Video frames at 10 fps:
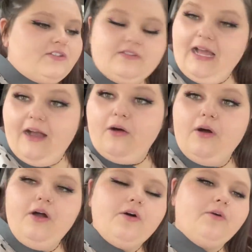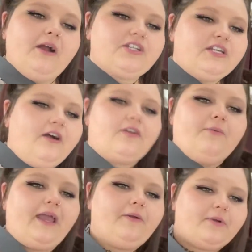So now we're actually on our
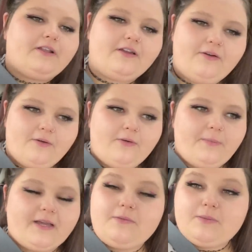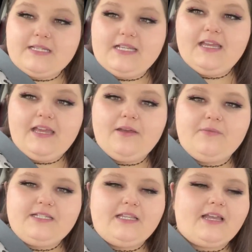way. We're gonna go pick up something to eat.
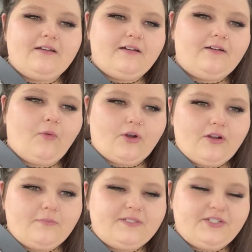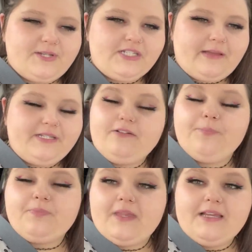We did like a order situation type deal,
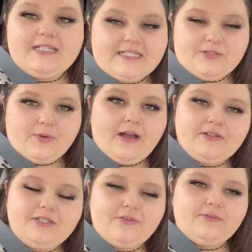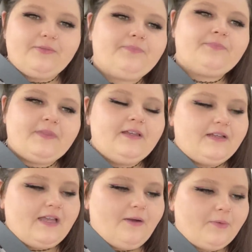Texas Roadhouse. So
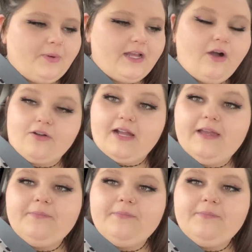yeah, we're pretty hungry.